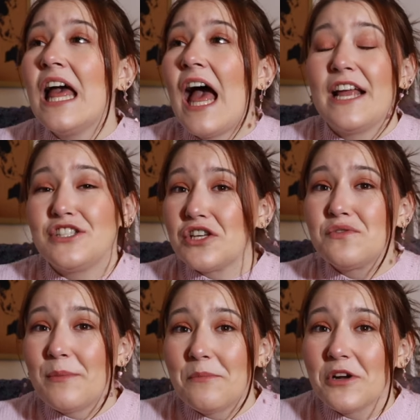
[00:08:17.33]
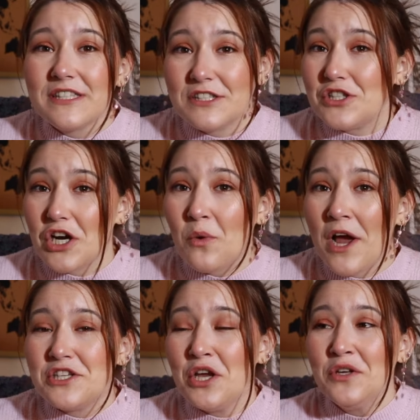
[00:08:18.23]
I just remember it's a dark
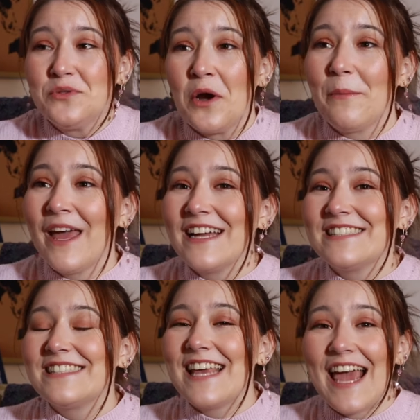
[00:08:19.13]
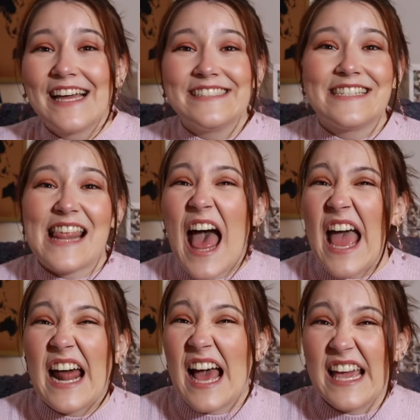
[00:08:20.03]
why choose romance, and
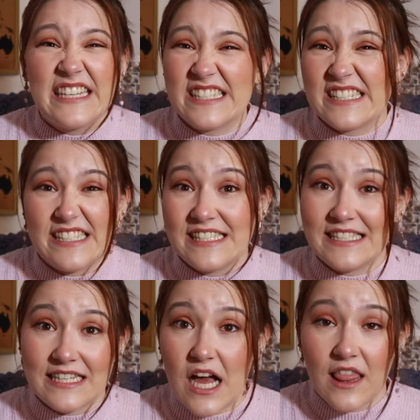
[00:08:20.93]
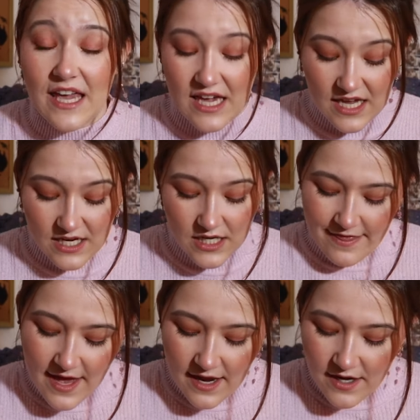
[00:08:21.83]
that I just did not like it.
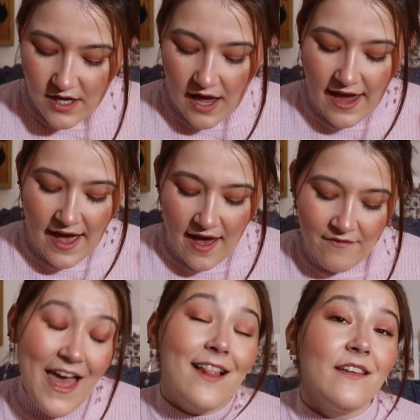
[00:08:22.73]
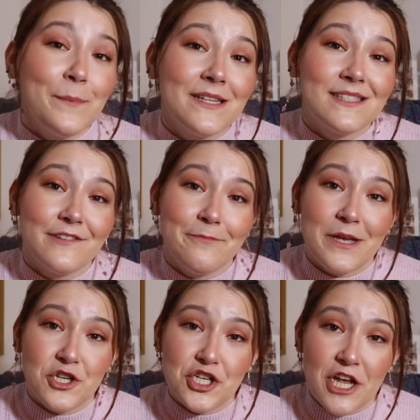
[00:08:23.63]
Then I have Elements of
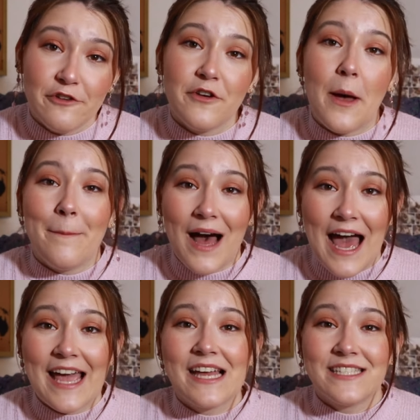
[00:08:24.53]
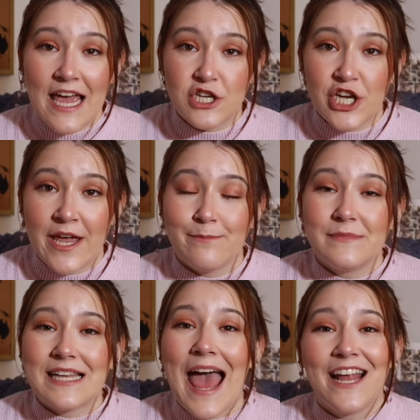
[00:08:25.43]
Mischief by Tate
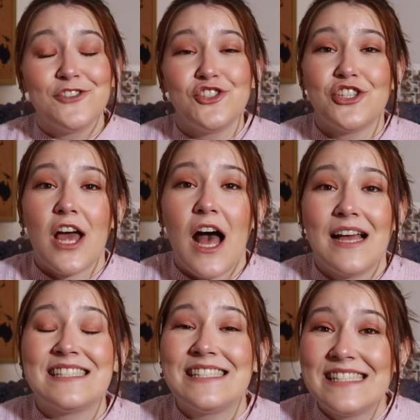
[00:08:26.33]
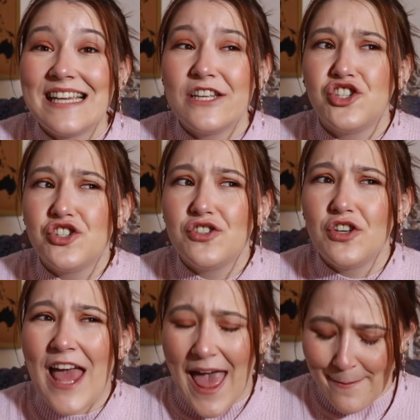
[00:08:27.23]
James and uh, C
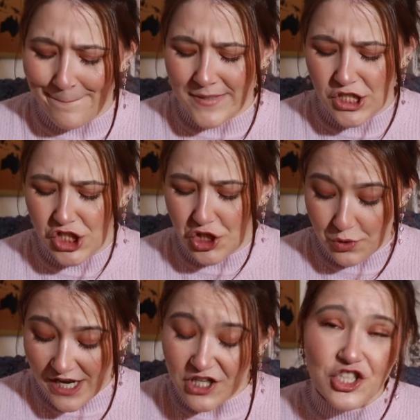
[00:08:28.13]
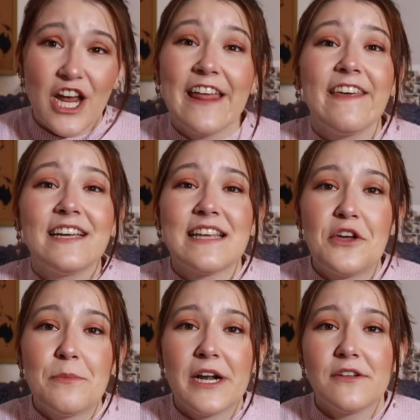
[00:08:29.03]
M Stunich, I think is how
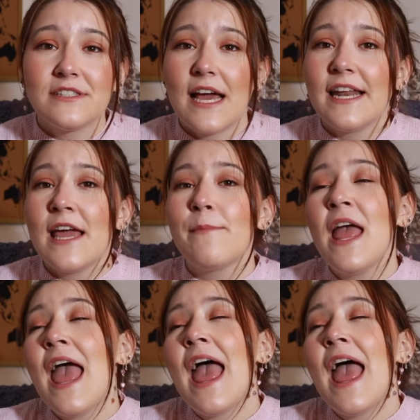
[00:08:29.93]
you pronounce that name.